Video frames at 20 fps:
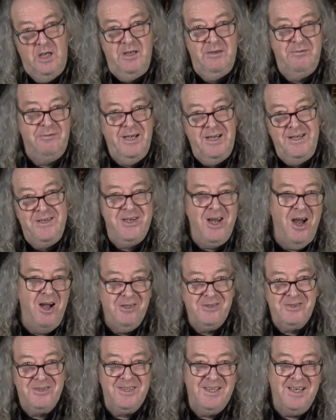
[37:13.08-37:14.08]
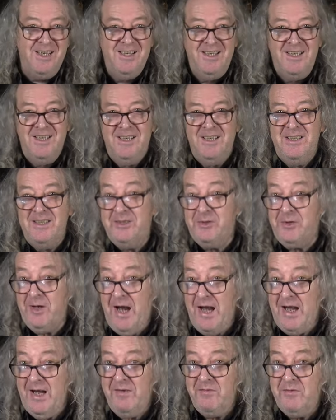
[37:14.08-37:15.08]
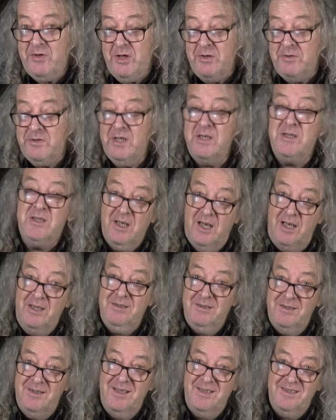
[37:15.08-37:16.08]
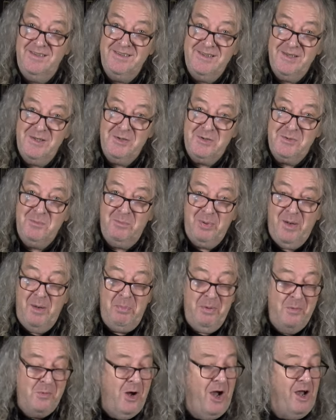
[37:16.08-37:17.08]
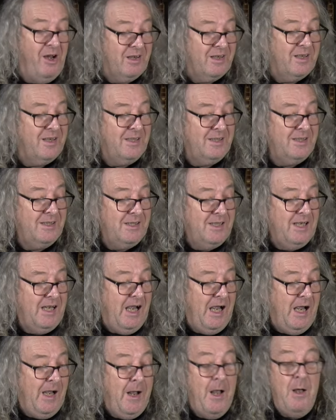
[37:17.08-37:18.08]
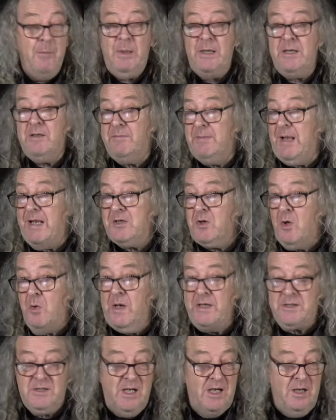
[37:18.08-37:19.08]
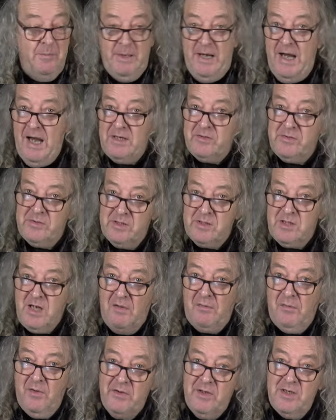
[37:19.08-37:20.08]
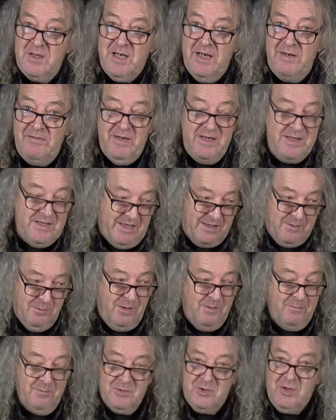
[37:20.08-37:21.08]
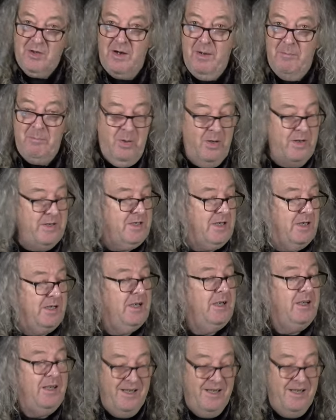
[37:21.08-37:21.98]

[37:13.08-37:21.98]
recharge the creative juices and, and do some proper work. Uh, but there's always going to be extra stuff on the T V channel. I'm sorry, I'm pointing.